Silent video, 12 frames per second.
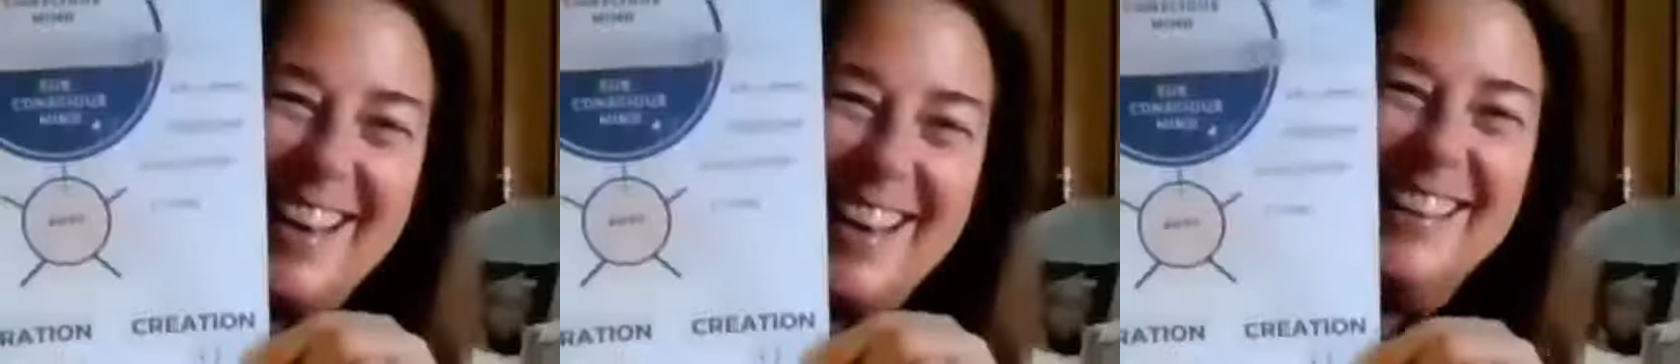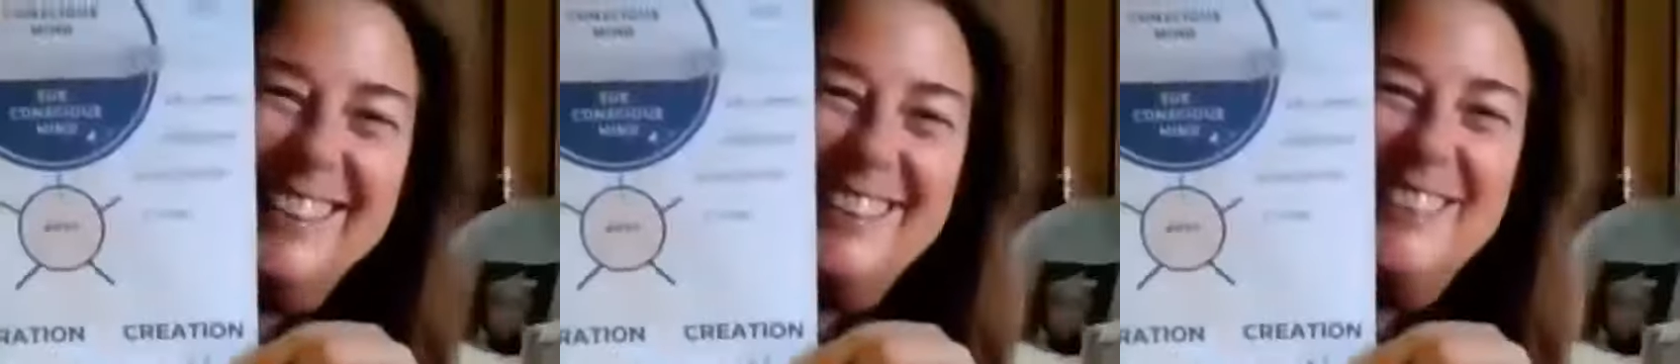
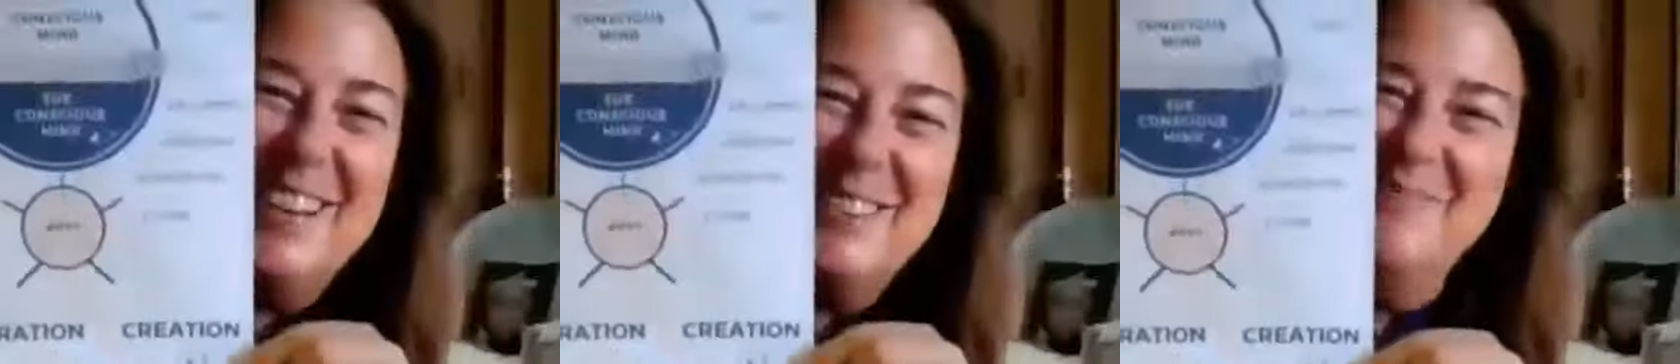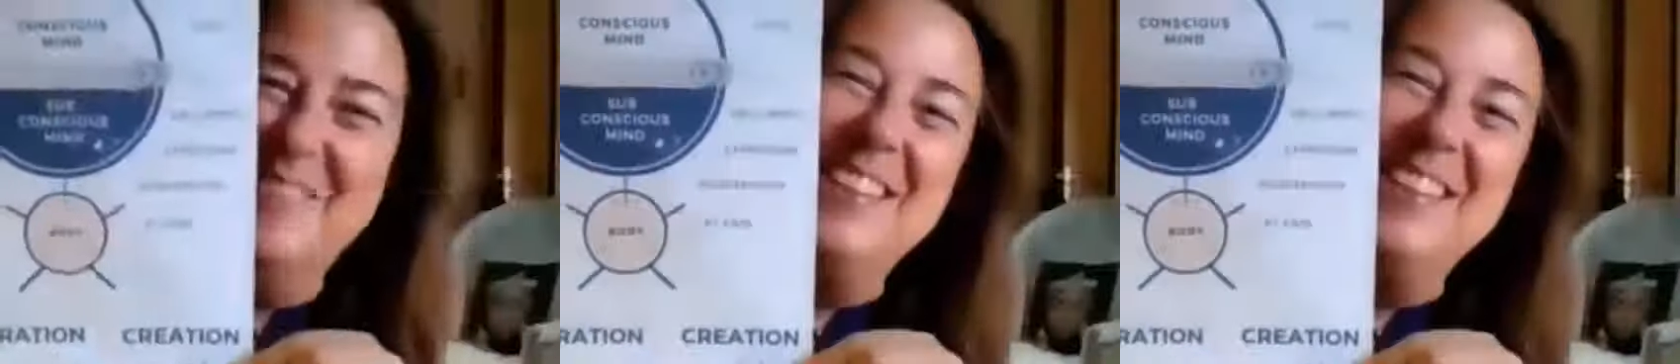You helped
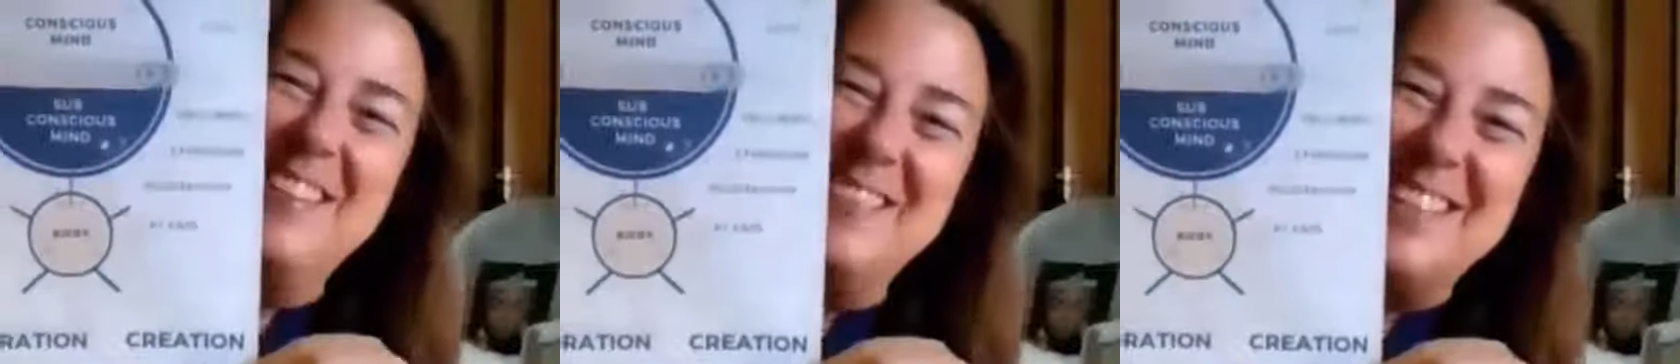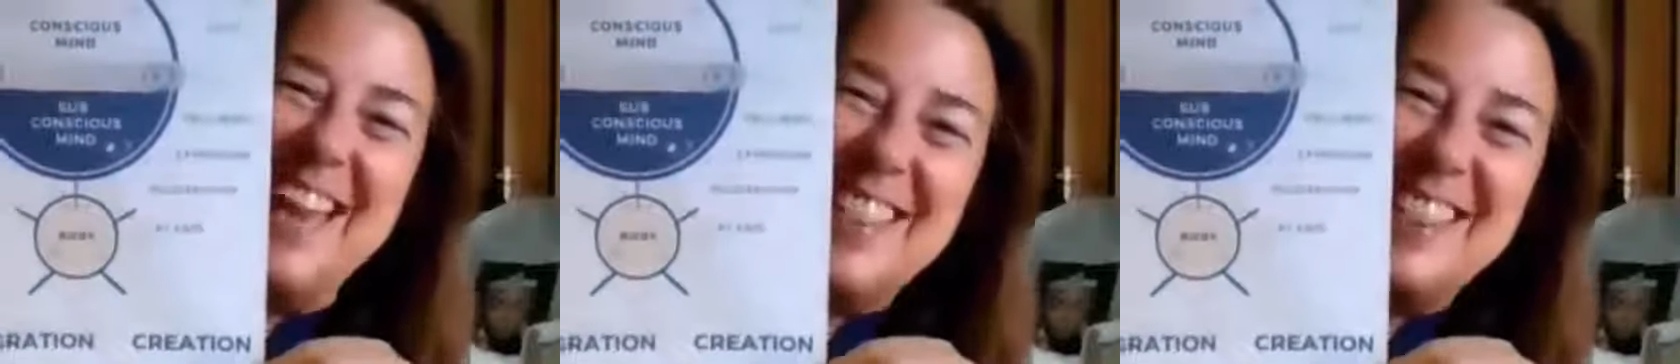me
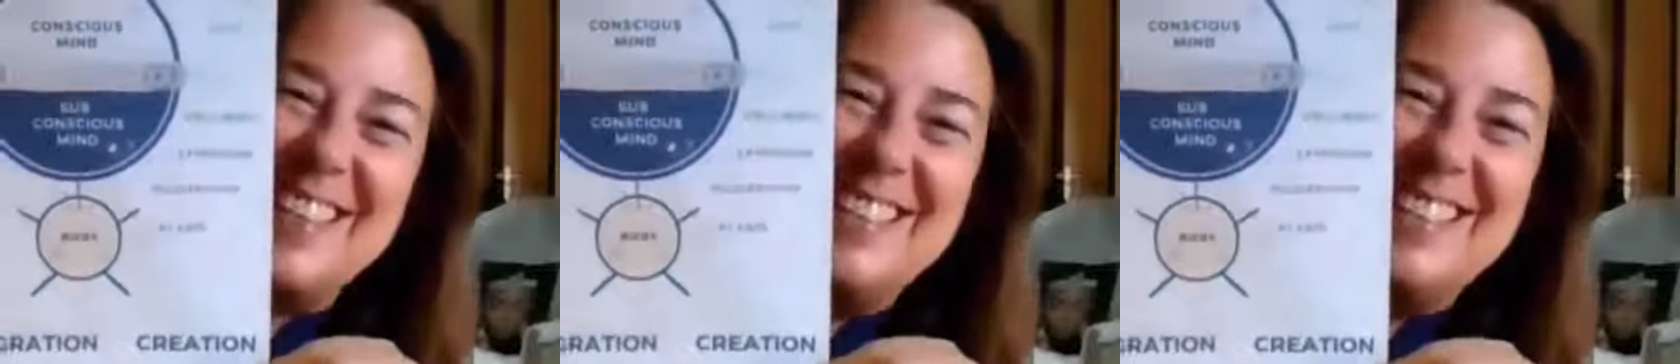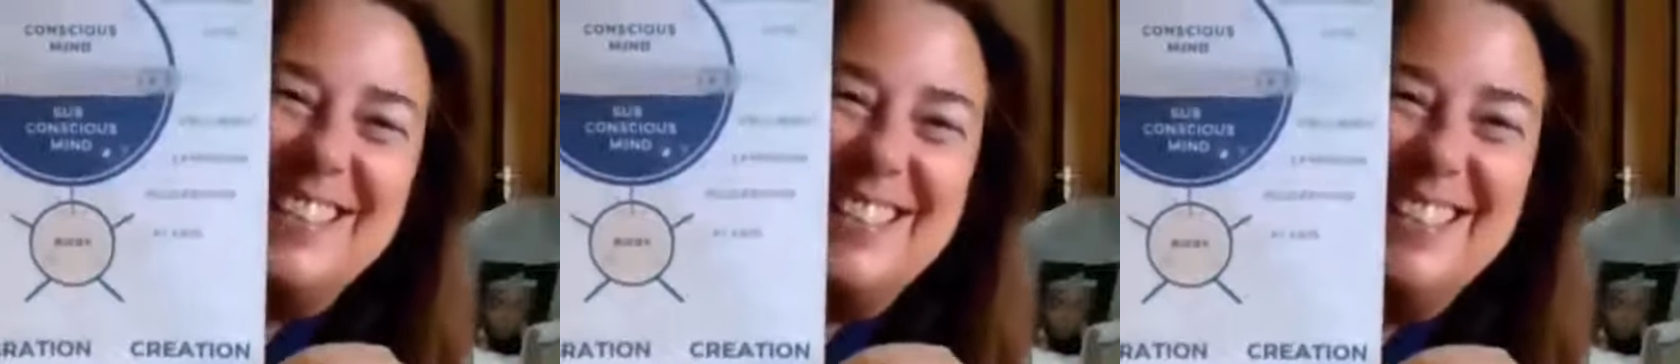create
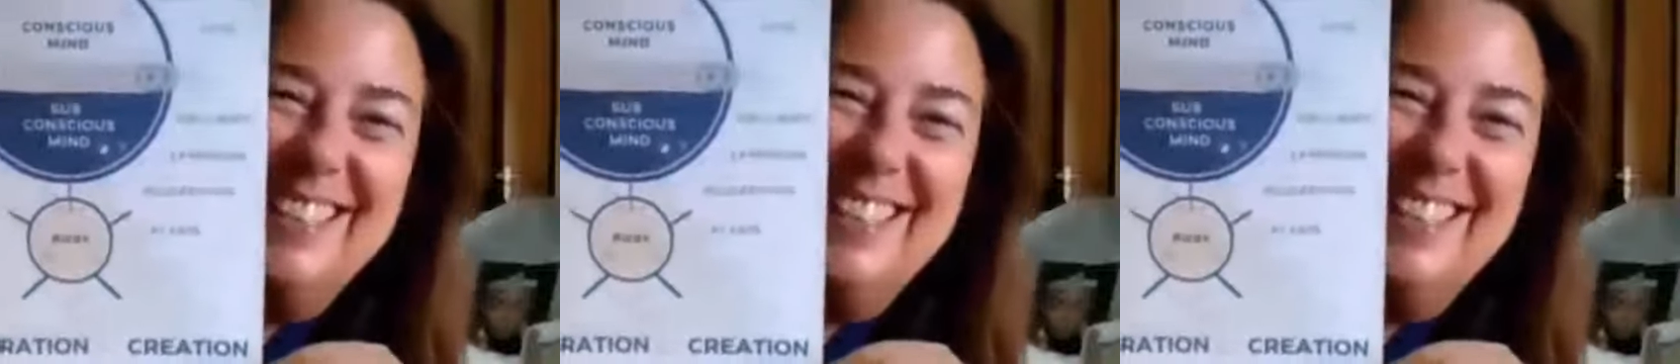this.